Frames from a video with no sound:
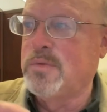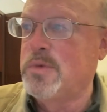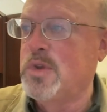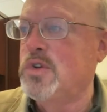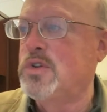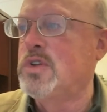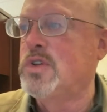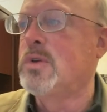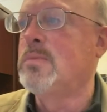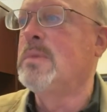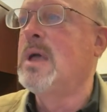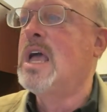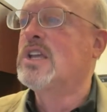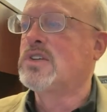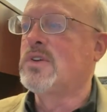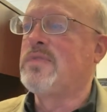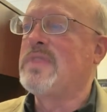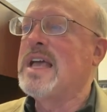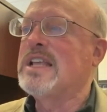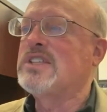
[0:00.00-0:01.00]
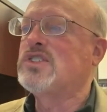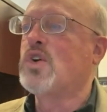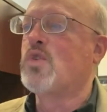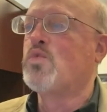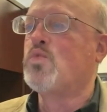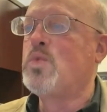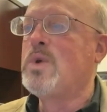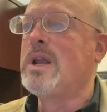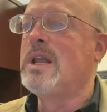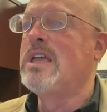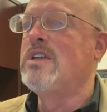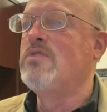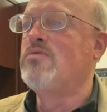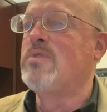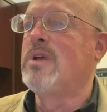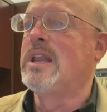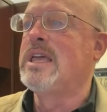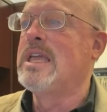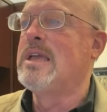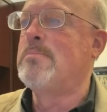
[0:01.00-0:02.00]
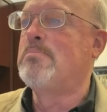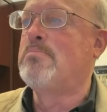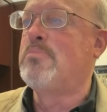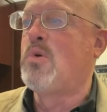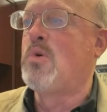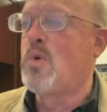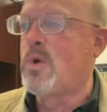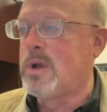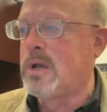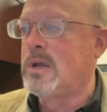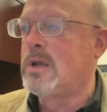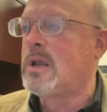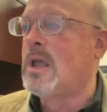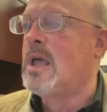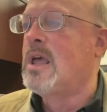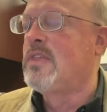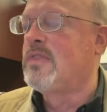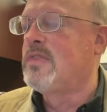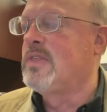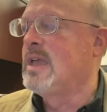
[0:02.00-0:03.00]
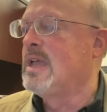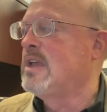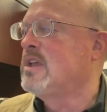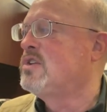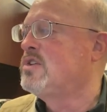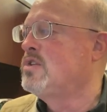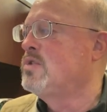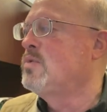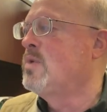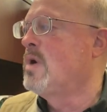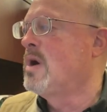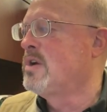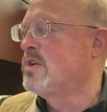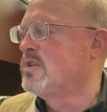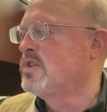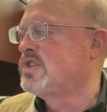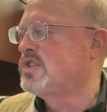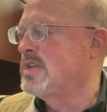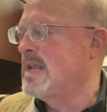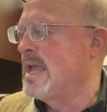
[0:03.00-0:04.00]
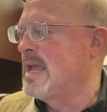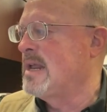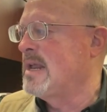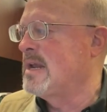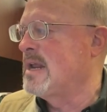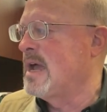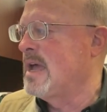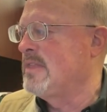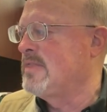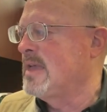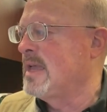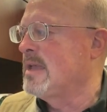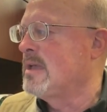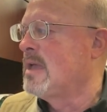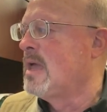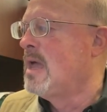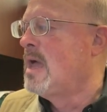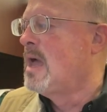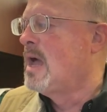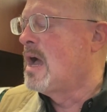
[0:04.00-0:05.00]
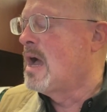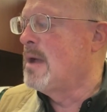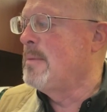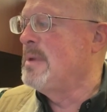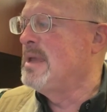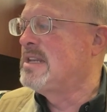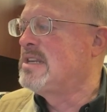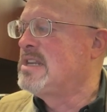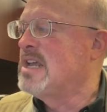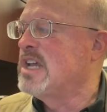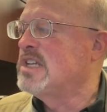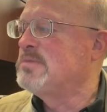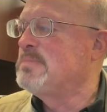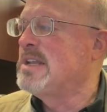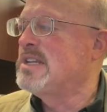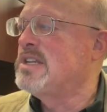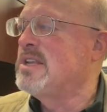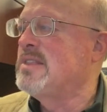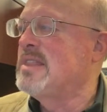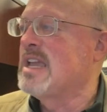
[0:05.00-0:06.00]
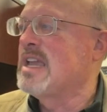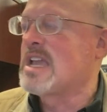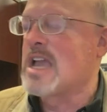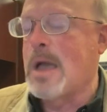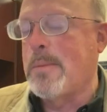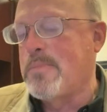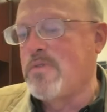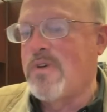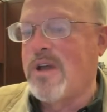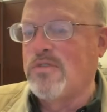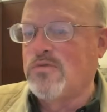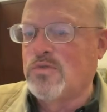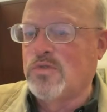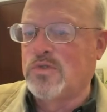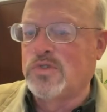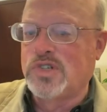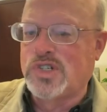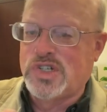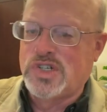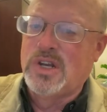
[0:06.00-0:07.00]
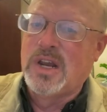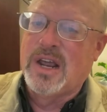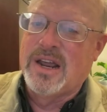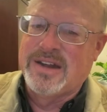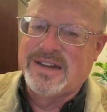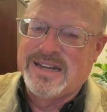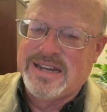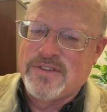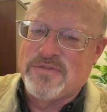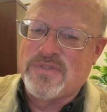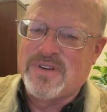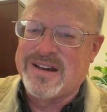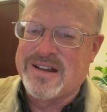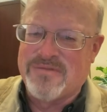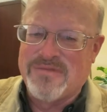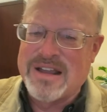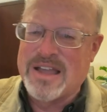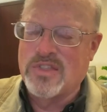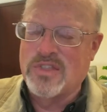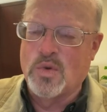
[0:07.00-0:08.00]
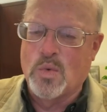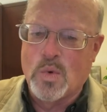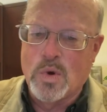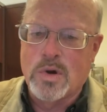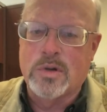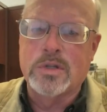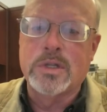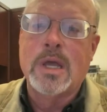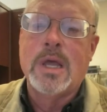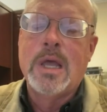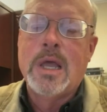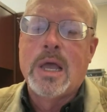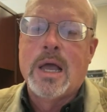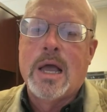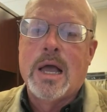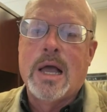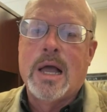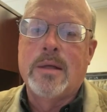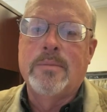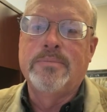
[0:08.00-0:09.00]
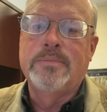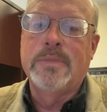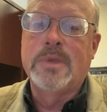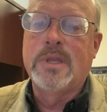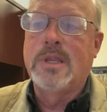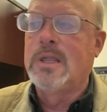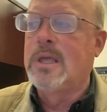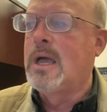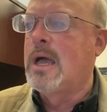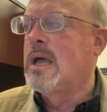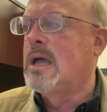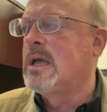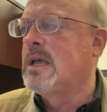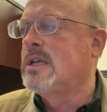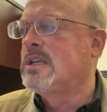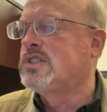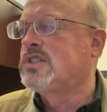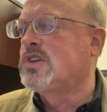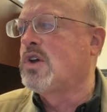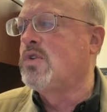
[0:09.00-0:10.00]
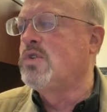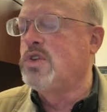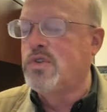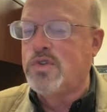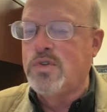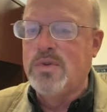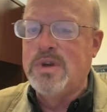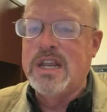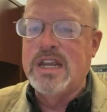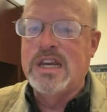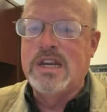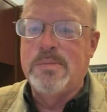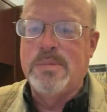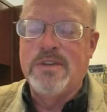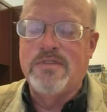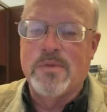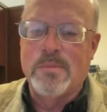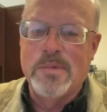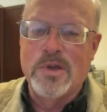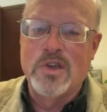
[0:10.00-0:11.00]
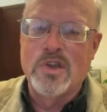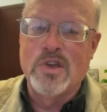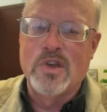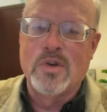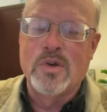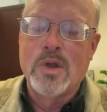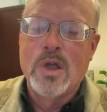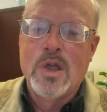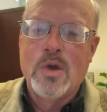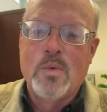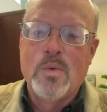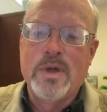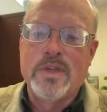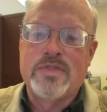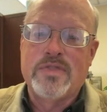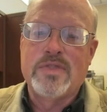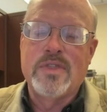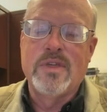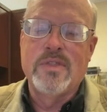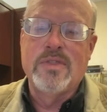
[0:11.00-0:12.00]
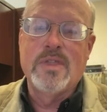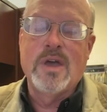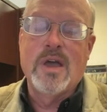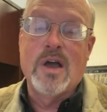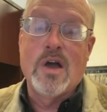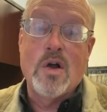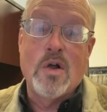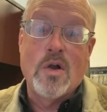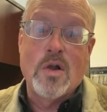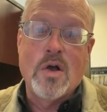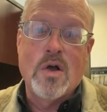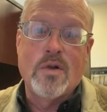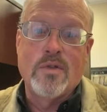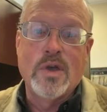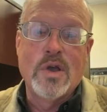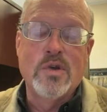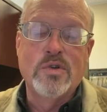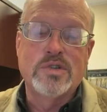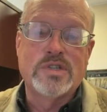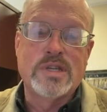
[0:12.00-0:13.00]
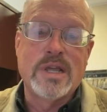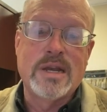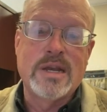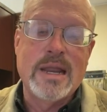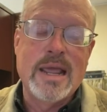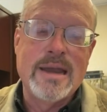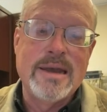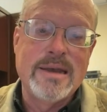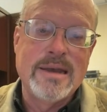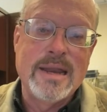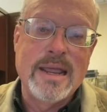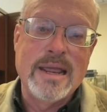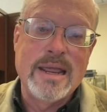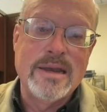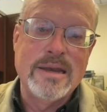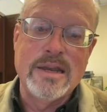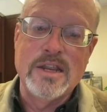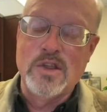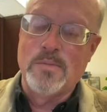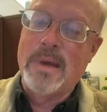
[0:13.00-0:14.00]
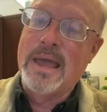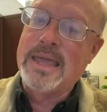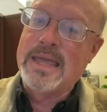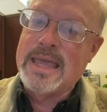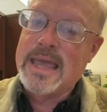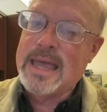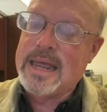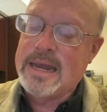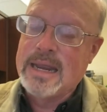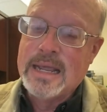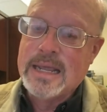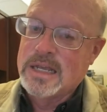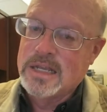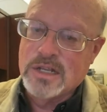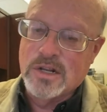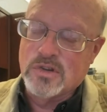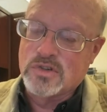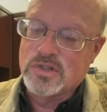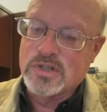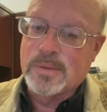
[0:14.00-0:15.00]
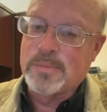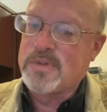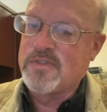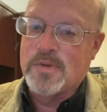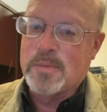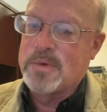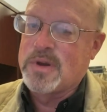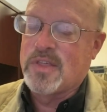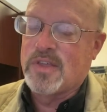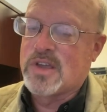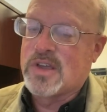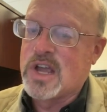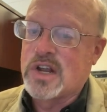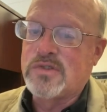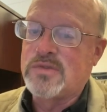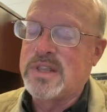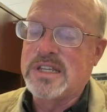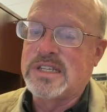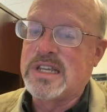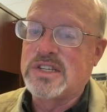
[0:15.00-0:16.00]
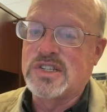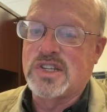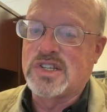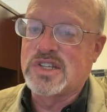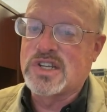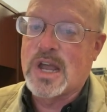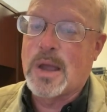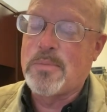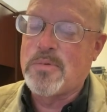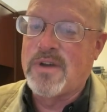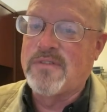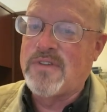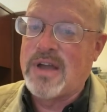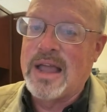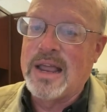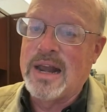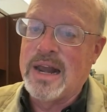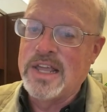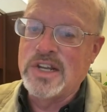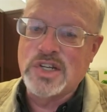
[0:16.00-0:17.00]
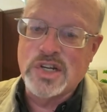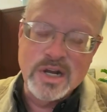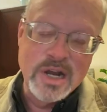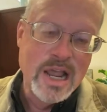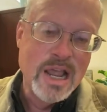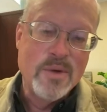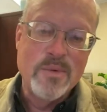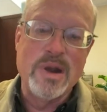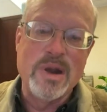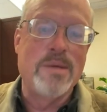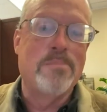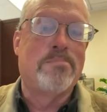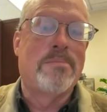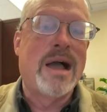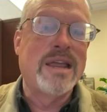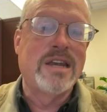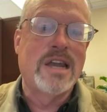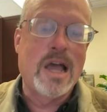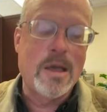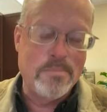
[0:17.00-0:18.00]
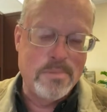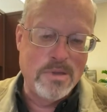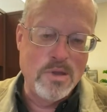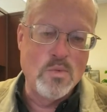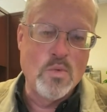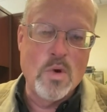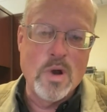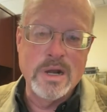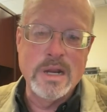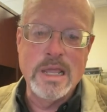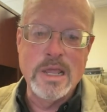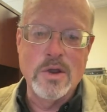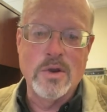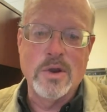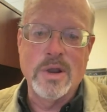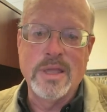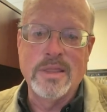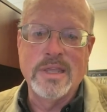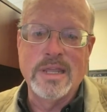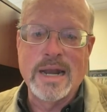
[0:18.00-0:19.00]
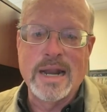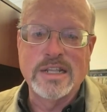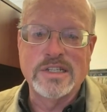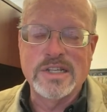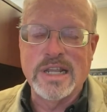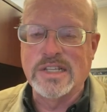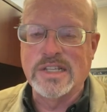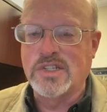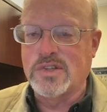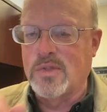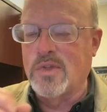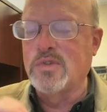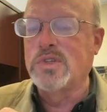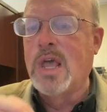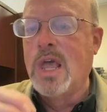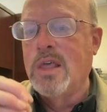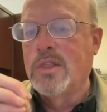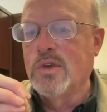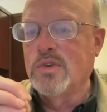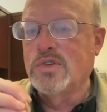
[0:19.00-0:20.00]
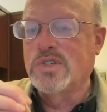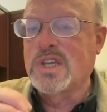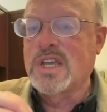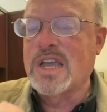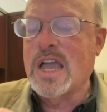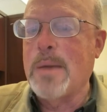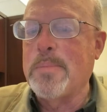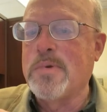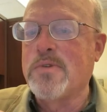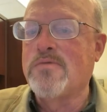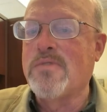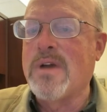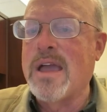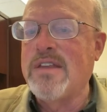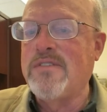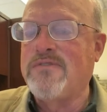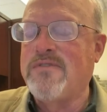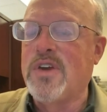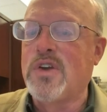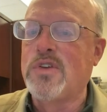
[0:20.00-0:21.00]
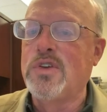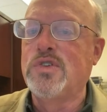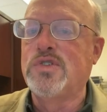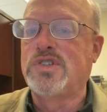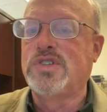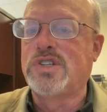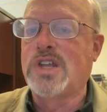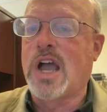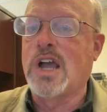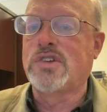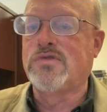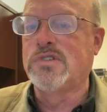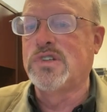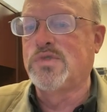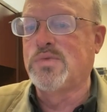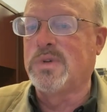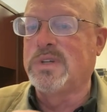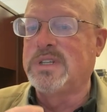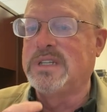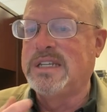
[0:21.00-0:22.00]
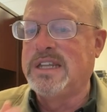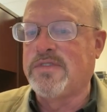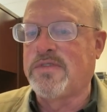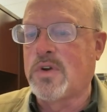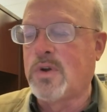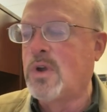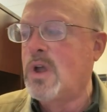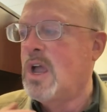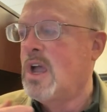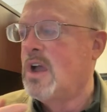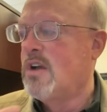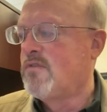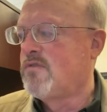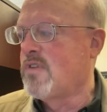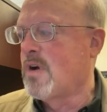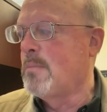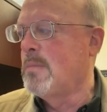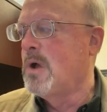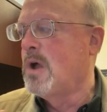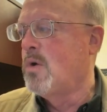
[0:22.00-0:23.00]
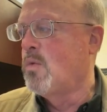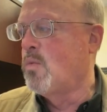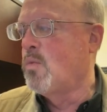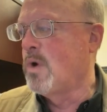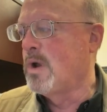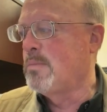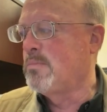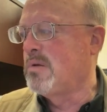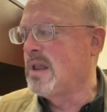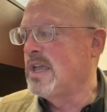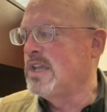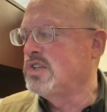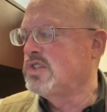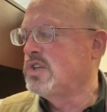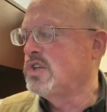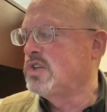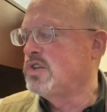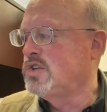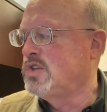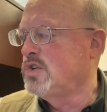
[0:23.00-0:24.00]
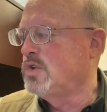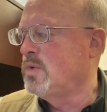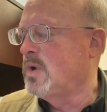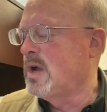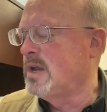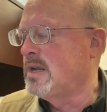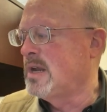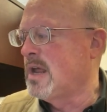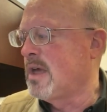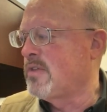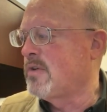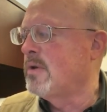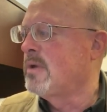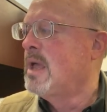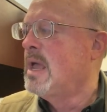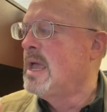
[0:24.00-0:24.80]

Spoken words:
YouTube. So that's a really, really important thing to understand, I think. It does mention that copyright rules are different around the world. So you do need to be familiar with all those, and you may get something from another country that says it's a copyright violation when it might not be one here in the United States. So those copyright fair use doctrines will differ from one place to another.